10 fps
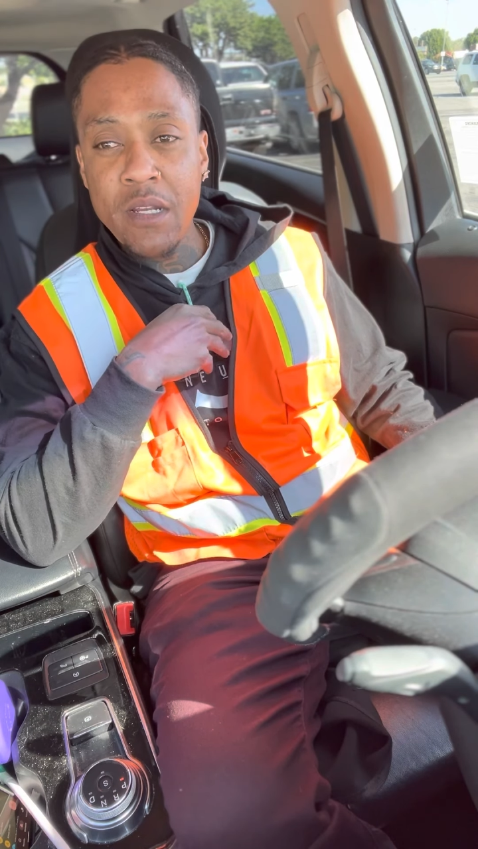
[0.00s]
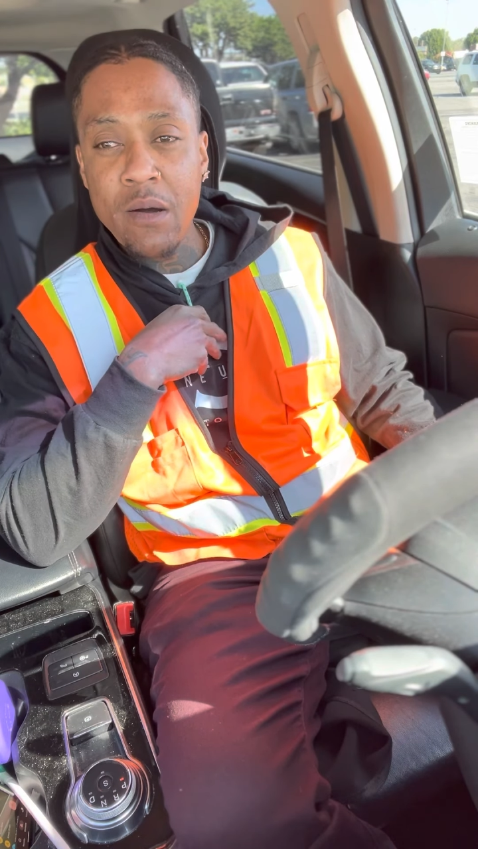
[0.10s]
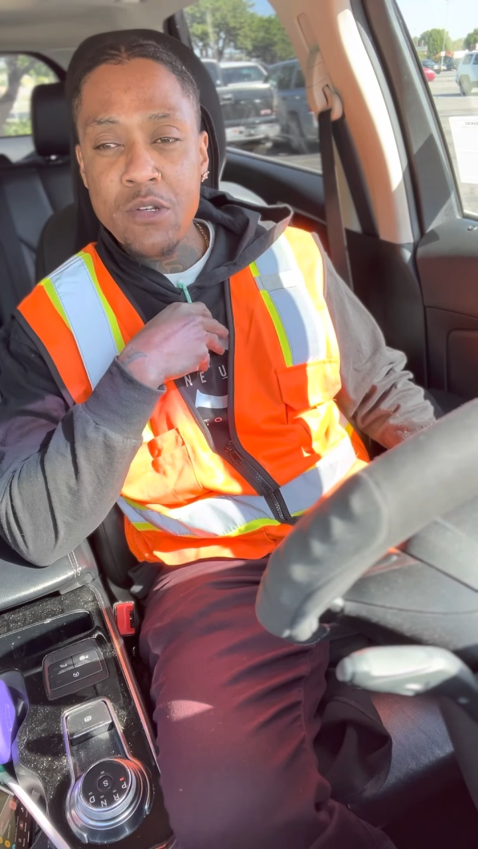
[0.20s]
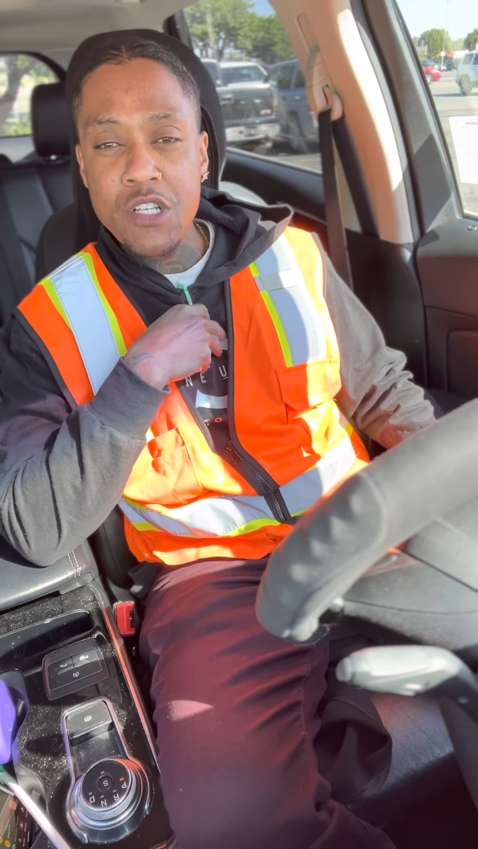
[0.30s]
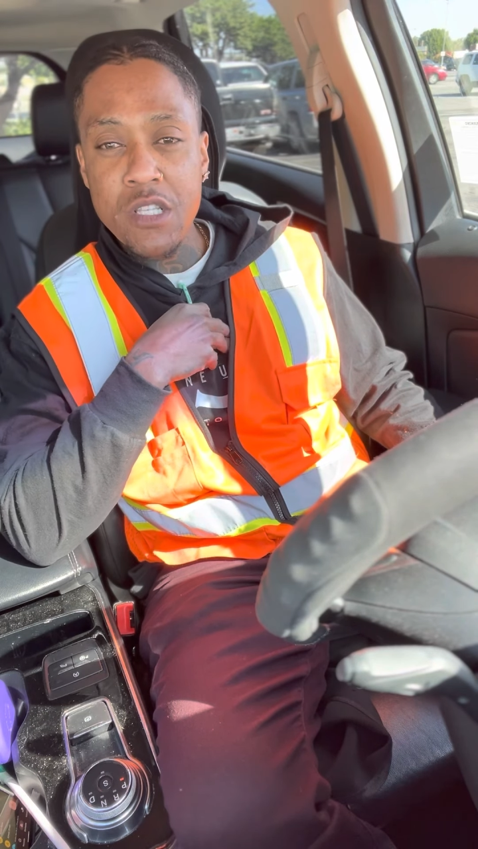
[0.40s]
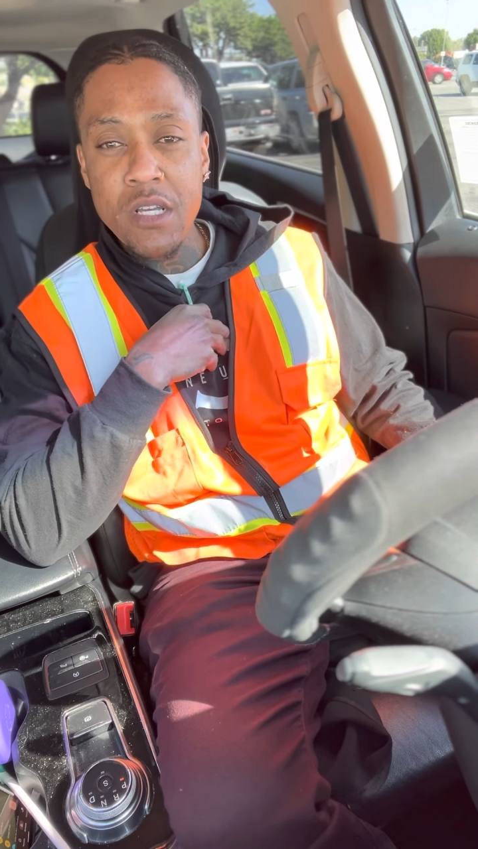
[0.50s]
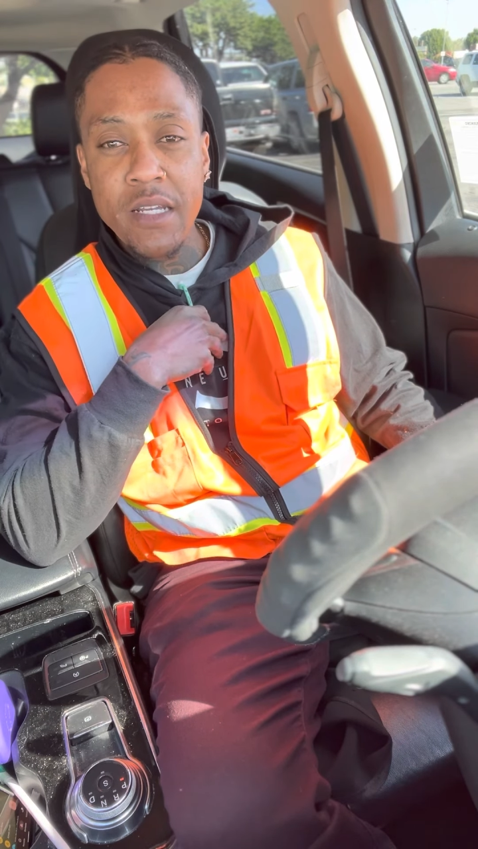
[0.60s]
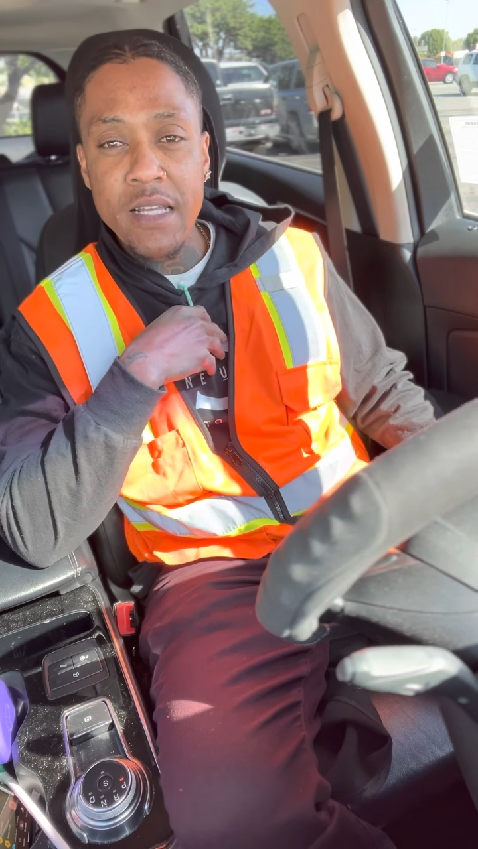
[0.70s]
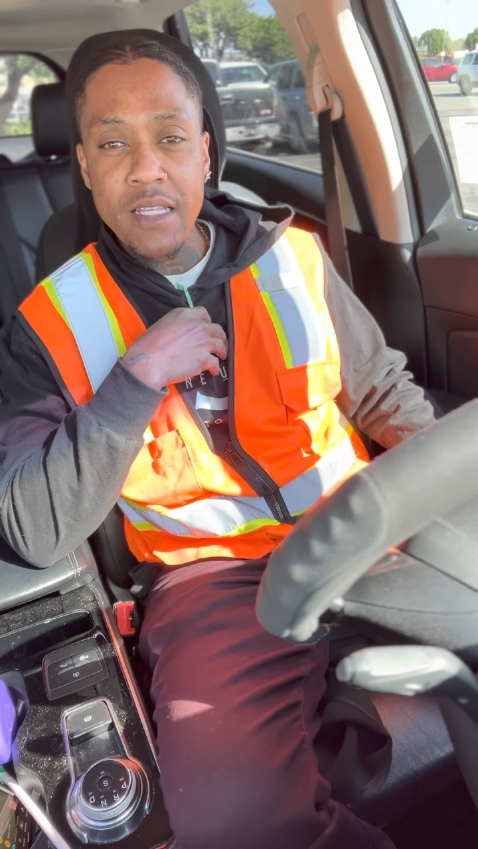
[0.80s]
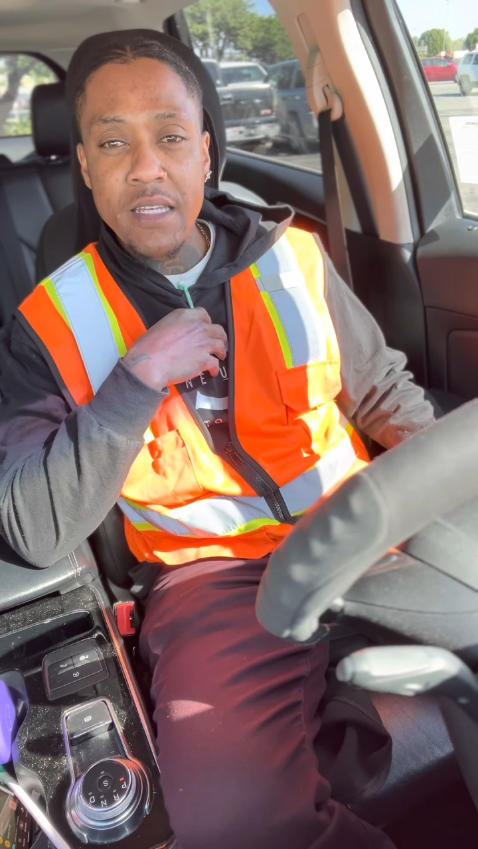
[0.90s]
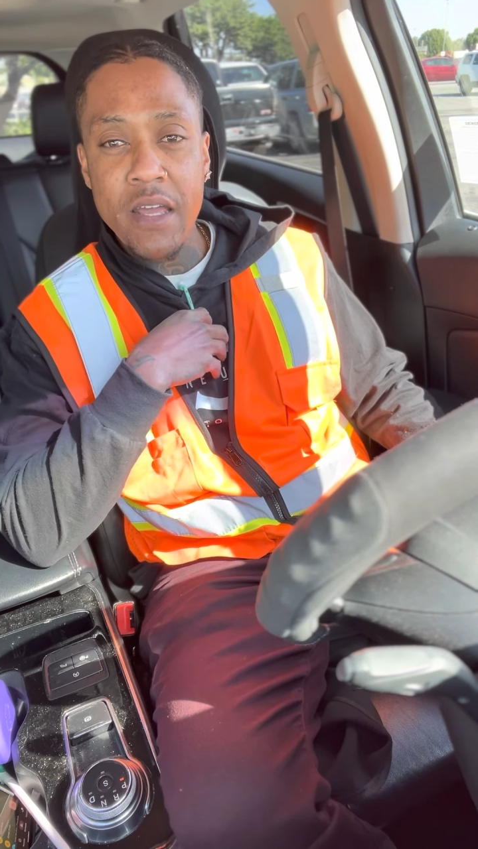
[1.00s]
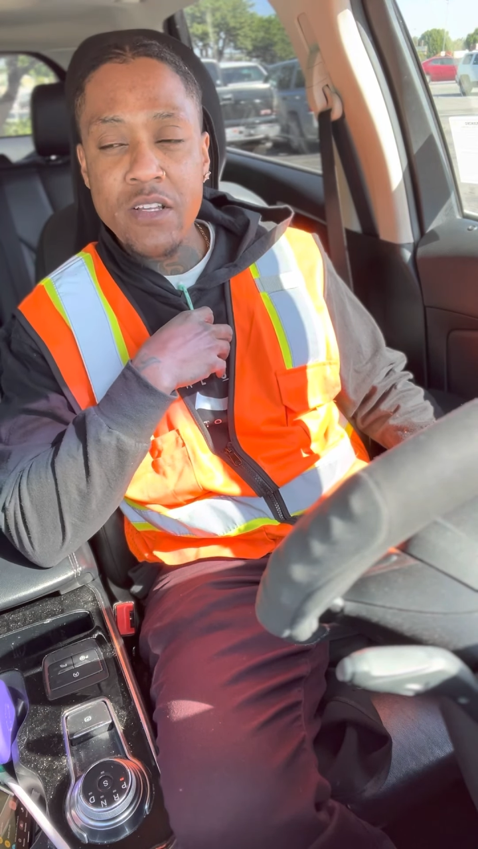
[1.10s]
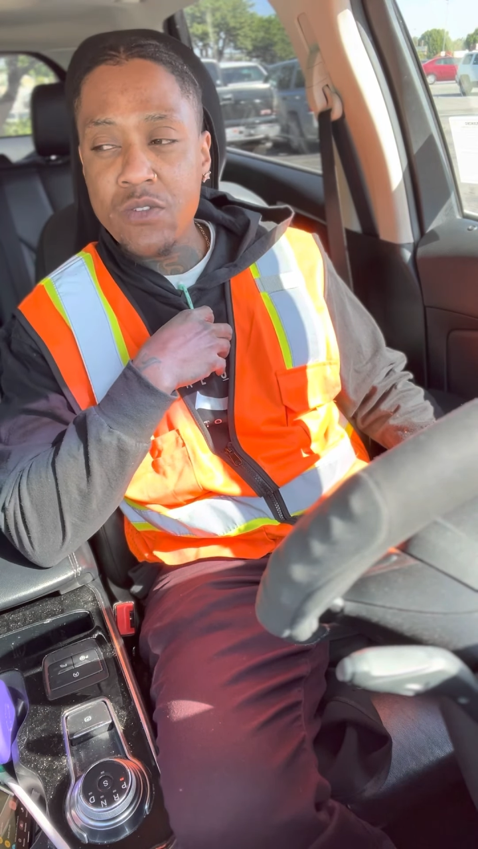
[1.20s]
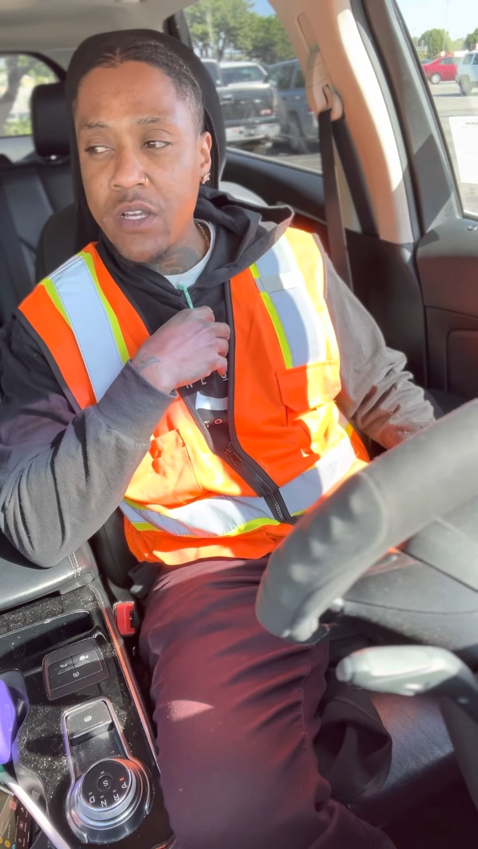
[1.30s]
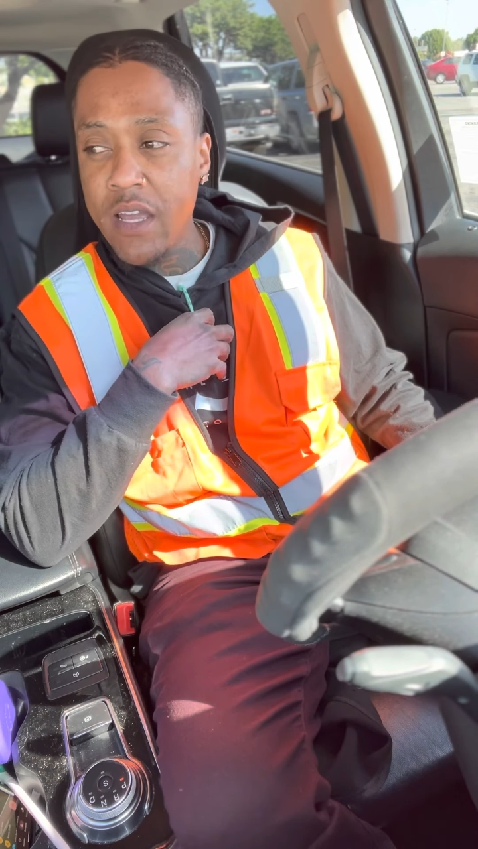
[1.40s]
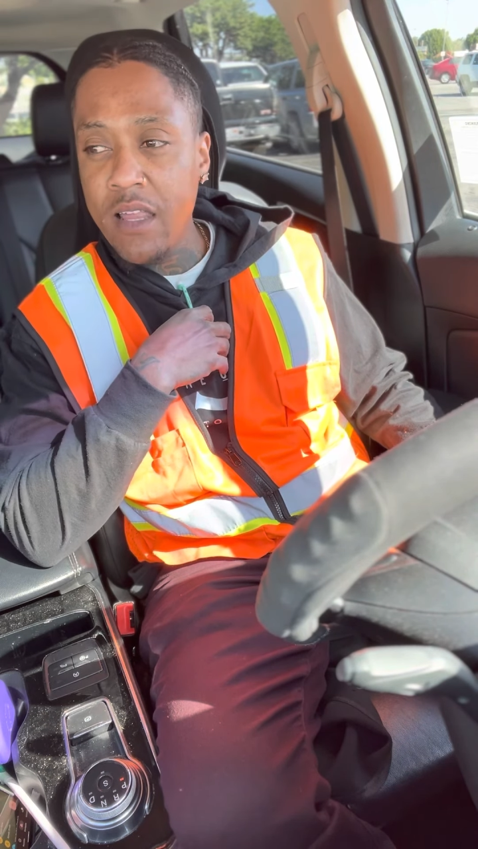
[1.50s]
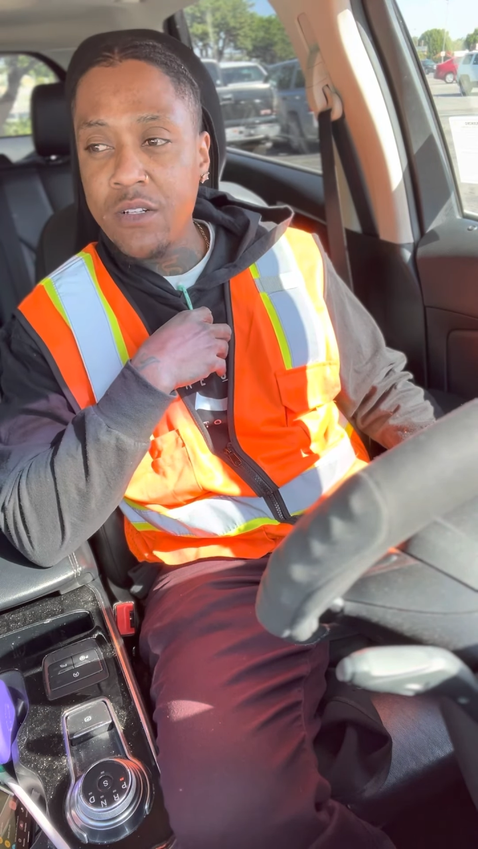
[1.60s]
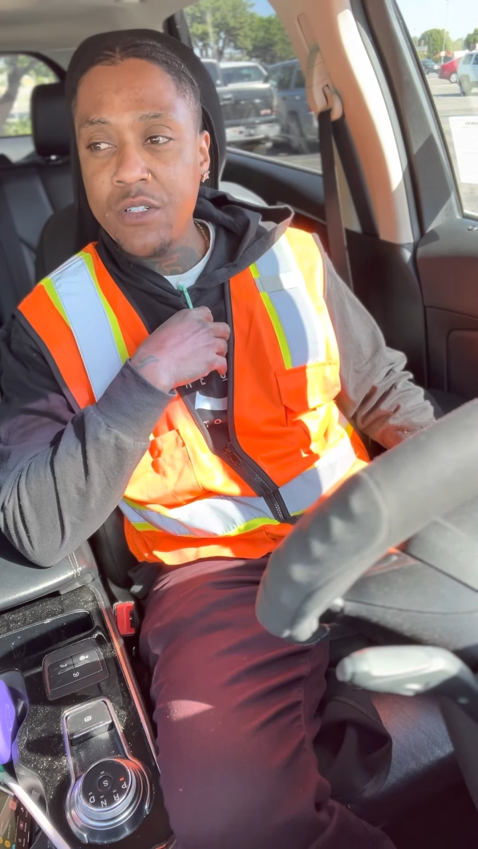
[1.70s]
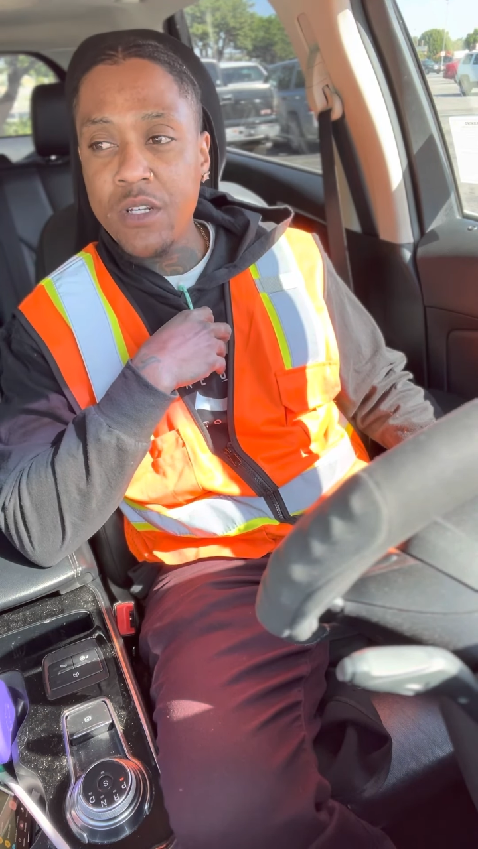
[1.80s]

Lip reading: that was just looking at the days on the calendar,